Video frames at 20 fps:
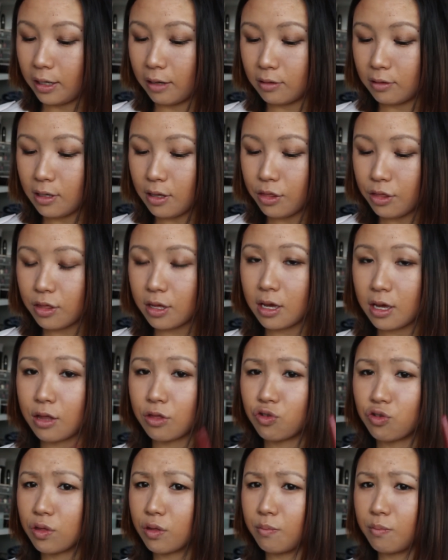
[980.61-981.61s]
Now this
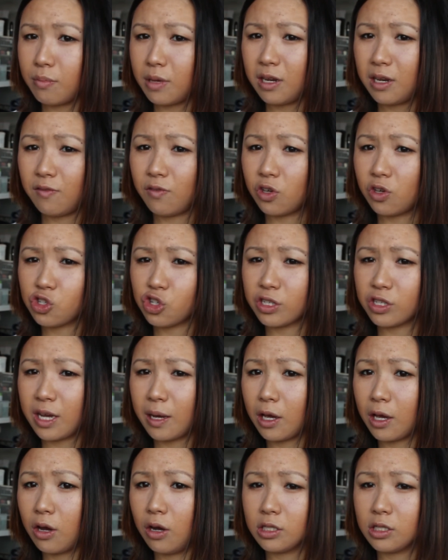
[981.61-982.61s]
is just a mini version that
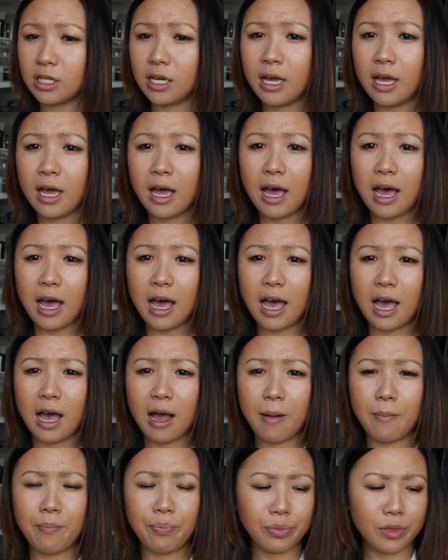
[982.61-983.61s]
I got
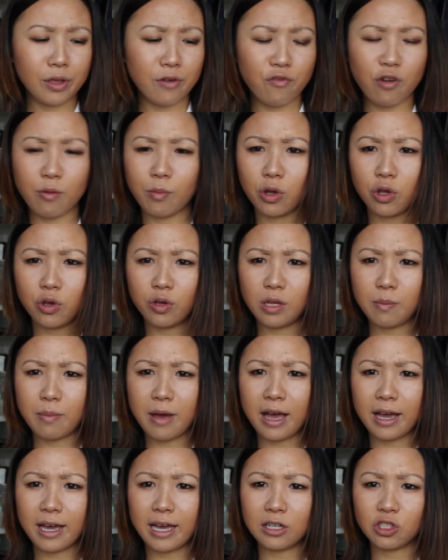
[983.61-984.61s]
from a goodie
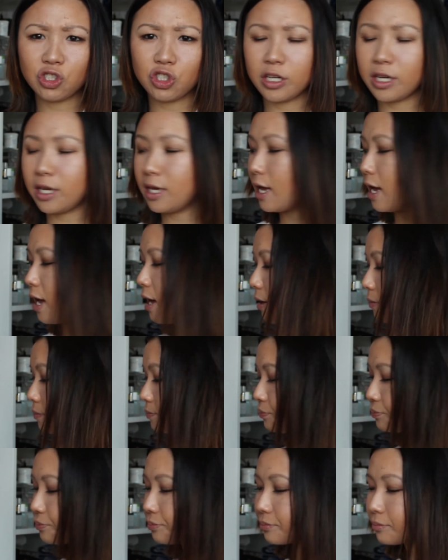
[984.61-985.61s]
bag actually,
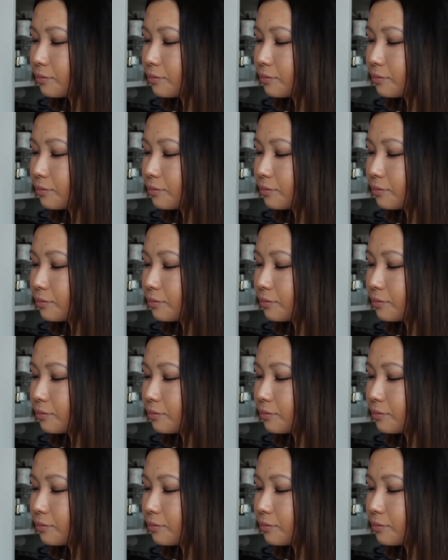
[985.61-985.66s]
and